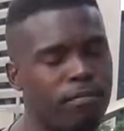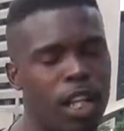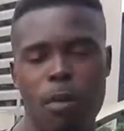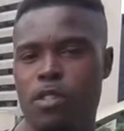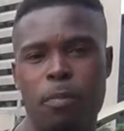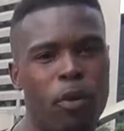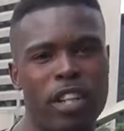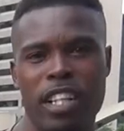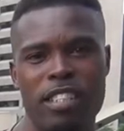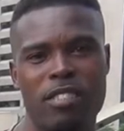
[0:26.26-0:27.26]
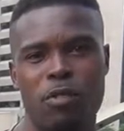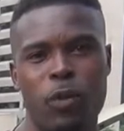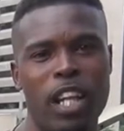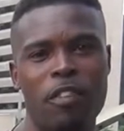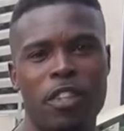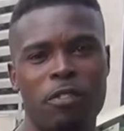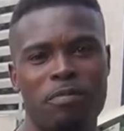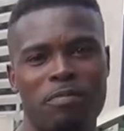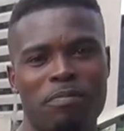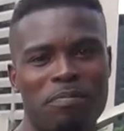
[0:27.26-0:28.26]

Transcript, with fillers: Come support us. We love you.